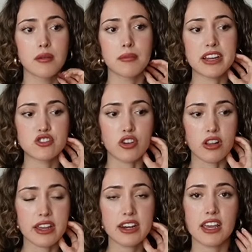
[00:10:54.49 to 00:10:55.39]
My
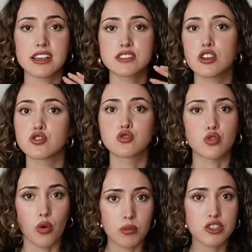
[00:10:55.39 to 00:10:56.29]
jawline is
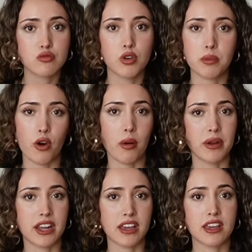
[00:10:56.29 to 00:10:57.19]
so much more
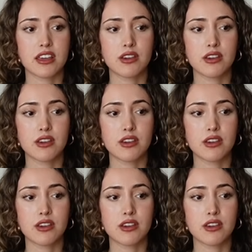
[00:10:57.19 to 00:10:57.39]
prominent,